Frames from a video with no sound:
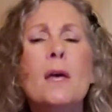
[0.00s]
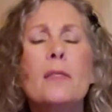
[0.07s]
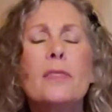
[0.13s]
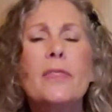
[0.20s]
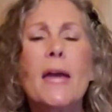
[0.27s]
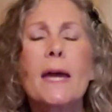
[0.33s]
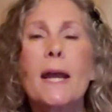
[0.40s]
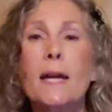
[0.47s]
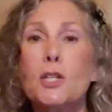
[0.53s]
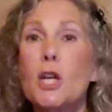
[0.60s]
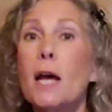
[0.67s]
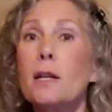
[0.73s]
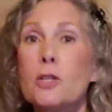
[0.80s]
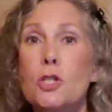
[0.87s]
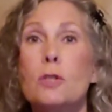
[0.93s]
then I
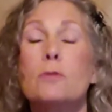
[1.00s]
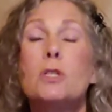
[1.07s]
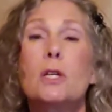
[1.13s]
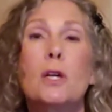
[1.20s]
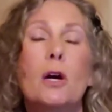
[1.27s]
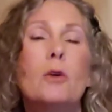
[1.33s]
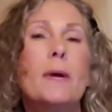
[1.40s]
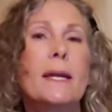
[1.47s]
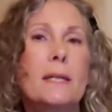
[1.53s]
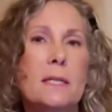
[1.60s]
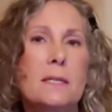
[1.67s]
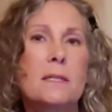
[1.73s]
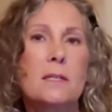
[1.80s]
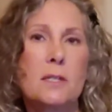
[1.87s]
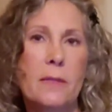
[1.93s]
challenge you to go and
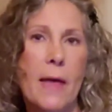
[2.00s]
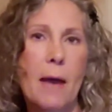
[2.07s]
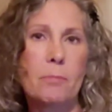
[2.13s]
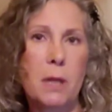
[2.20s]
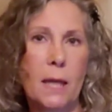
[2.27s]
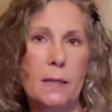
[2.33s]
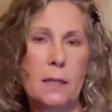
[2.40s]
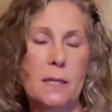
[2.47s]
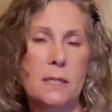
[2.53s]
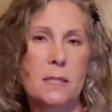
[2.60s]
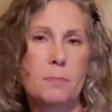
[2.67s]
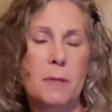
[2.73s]
listen to that playlist,